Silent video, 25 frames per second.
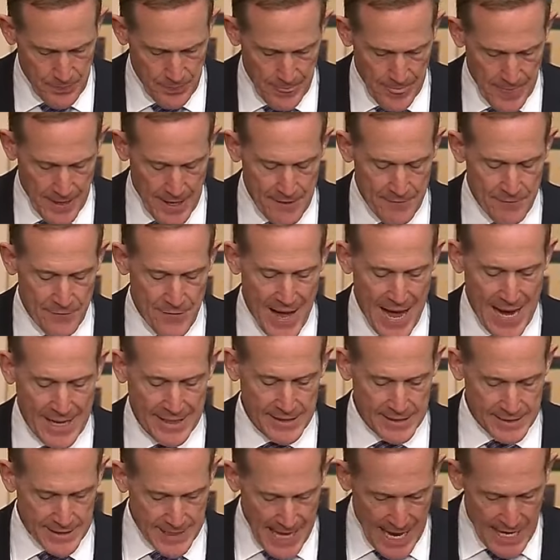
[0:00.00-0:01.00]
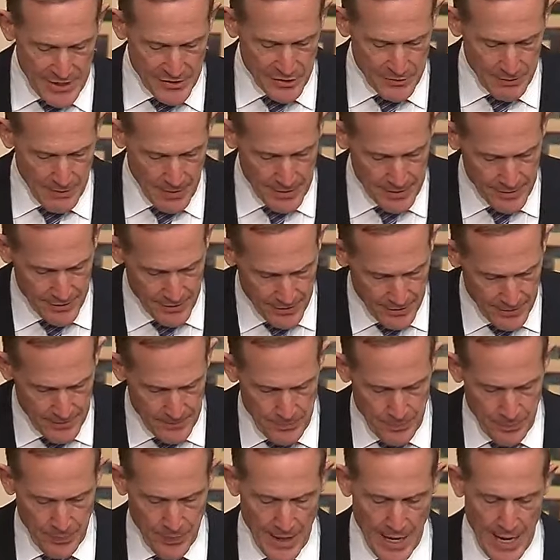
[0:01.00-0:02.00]
In fact, last month,
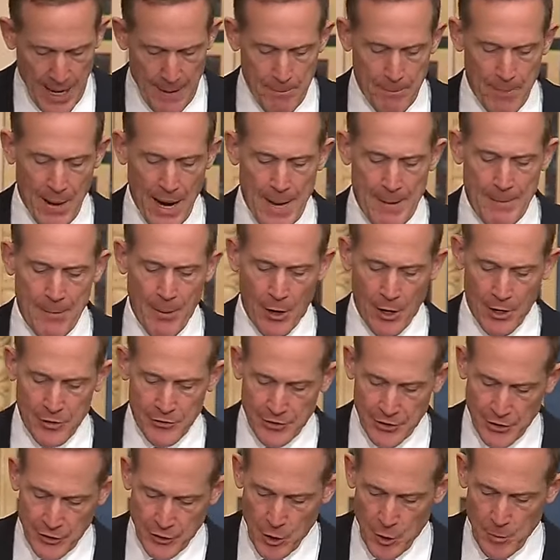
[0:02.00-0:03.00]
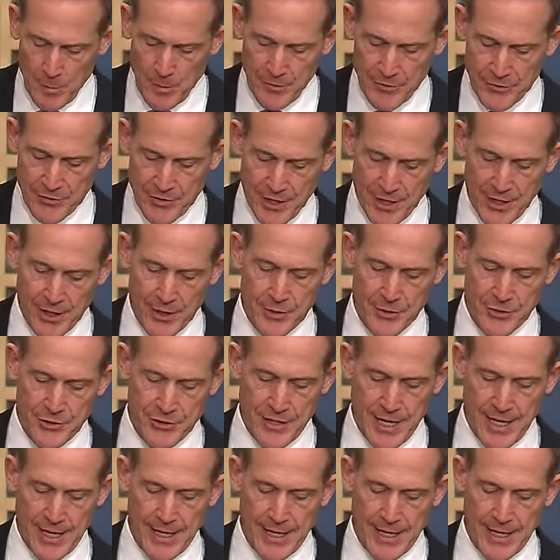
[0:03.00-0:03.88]
a bipartisan group of senators stated